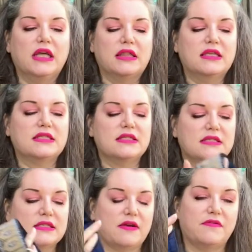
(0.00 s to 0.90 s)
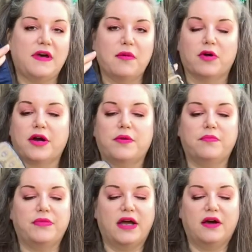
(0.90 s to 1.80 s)
This is fabric.
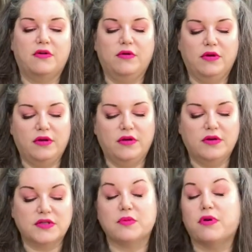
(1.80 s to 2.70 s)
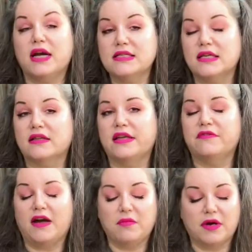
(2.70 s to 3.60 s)
Now, surprisingly,
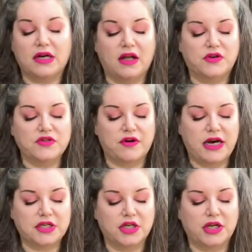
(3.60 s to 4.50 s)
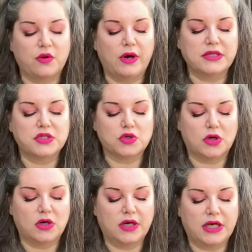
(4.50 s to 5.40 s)
fabric collars are actually quite
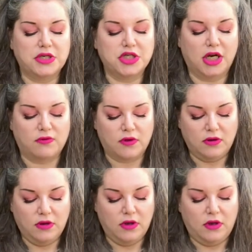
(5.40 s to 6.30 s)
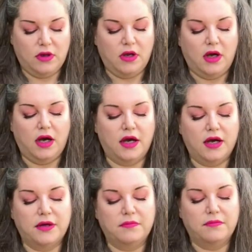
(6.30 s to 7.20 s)
strong in general,
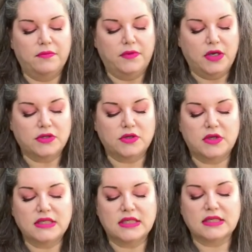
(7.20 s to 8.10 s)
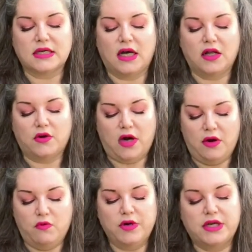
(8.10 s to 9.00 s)
uh, so this is a collar I
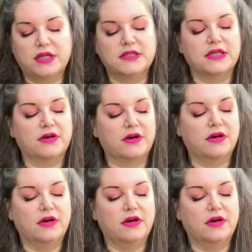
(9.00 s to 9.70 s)
would consider